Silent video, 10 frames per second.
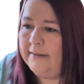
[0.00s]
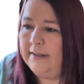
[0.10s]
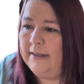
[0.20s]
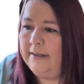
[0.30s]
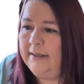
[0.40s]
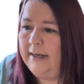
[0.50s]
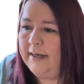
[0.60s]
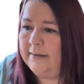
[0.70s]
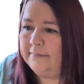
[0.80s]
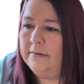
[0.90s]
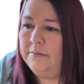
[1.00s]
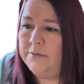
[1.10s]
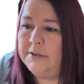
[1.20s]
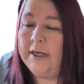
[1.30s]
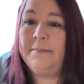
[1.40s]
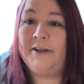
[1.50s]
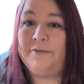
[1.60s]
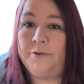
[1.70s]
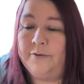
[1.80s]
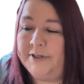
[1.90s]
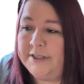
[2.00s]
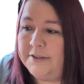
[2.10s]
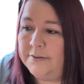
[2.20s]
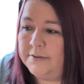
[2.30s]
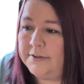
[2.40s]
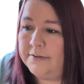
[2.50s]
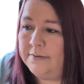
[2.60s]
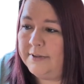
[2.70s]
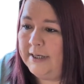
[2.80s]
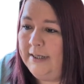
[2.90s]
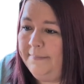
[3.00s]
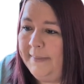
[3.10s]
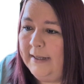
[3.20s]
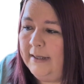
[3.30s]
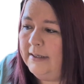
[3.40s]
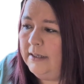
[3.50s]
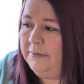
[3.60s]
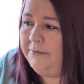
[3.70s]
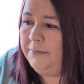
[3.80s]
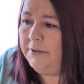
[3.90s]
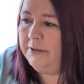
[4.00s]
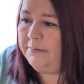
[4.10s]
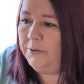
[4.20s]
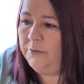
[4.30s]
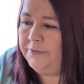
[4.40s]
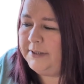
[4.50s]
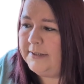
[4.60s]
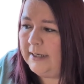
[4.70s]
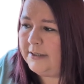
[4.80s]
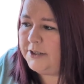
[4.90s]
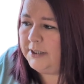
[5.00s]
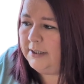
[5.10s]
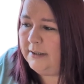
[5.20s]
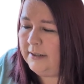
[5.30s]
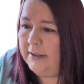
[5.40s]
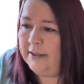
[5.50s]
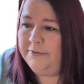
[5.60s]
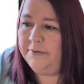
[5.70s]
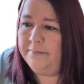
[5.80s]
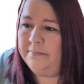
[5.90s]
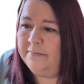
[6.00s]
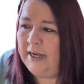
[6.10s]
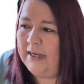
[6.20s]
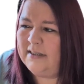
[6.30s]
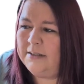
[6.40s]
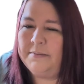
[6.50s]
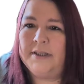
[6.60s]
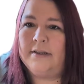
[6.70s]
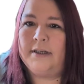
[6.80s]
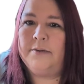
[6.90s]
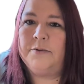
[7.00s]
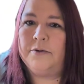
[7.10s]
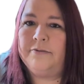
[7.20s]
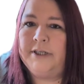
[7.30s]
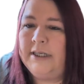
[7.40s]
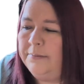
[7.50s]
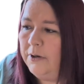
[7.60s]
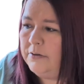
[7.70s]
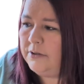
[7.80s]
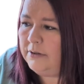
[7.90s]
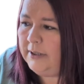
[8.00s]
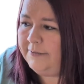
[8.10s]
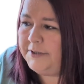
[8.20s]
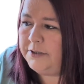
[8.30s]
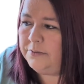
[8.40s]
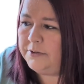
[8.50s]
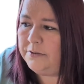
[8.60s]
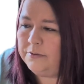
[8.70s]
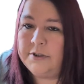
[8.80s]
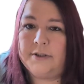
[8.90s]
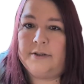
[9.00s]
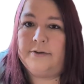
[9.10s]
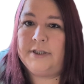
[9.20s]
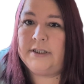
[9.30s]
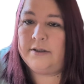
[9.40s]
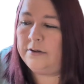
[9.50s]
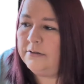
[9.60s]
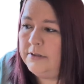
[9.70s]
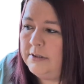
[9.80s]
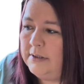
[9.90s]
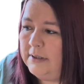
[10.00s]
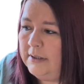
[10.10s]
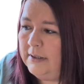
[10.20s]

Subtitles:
then there they are. Those are my 4 videos. Okay, now if you want to remove this section, if you add something that you don't really want, all you have to do is go to the 3 dots